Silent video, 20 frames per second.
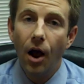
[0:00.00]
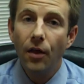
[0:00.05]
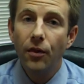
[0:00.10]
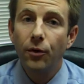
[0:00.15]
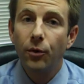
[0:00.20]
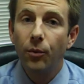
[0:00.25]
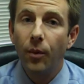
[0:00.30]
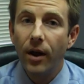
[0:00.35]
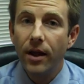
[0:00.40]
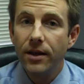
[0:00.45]

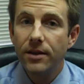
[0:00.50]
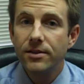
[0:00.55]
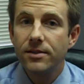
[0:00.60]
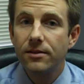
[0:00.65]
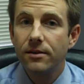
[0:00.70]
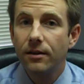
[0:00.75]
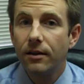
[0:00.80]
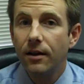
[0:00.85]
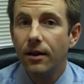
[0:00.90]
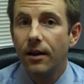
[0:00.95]
Other
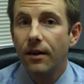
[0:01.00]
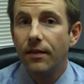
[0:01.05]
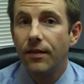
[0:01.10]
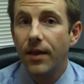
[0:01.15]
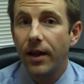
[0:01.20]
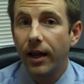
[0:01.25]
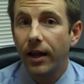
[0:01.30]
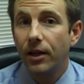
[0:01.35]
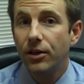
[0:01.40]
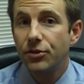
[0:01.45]
ways
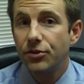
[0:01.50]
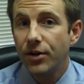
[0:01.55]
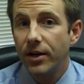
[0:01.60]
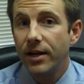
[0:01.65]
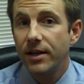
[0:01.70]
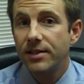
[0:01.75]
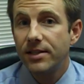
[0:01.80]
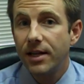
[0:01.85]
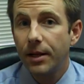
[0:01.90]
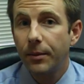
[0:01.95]
that can
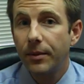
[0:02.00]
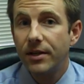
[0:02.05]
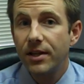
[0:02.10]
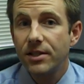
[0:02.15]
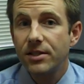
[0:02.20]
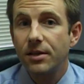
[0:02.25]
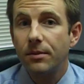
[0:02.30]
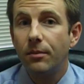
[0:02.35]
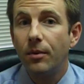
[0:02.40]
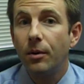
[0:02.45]
treat
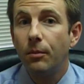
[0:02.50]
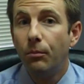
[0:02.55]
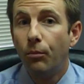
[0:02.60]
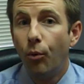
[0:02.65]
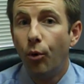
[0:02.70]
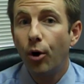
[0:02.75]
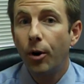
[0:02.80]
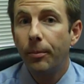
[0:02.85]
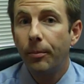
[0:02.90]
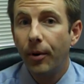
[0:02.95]
astigmatism
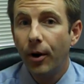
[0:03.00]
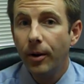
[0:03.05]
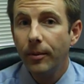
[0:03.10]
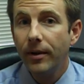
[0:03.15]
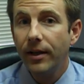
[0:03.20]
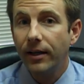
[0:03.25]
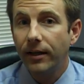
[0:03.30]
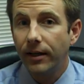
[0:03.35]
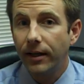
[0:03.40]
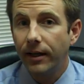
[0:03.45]
more
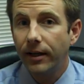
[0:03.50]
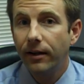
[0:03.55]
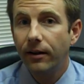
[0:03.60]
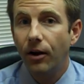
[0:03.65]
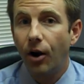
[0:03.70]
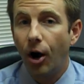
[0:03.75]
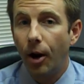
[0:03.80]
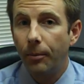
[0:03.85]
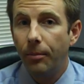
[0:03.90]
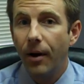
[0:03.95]

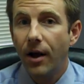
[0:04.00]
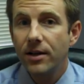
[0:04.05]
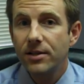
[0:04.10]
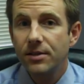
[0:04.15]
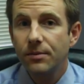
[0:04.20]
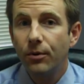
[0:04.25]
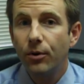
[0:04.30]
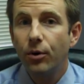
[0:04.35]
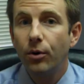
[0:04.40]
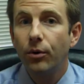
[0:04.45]
permanently are
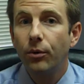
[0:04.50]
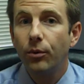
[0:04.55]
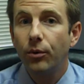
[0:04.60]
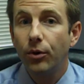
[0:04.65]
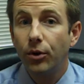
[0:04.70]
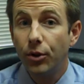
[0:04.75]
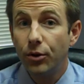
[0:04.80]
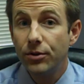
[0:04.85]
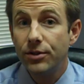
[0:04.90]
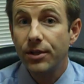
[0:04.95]
possible
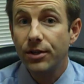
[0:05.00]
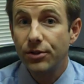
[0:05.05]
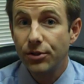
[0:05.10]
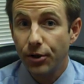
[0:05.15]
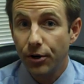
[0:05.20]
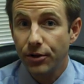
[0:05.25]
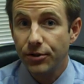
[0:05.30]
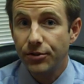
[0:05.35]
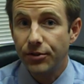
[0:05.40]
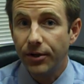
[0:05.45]
using
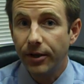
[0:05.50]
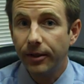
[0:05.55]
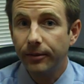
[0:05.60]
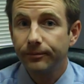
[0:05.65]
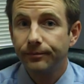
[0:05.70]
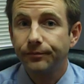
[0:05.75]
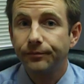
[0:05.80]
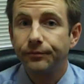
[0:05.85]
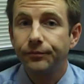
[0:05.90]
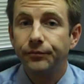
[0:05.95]
surgery.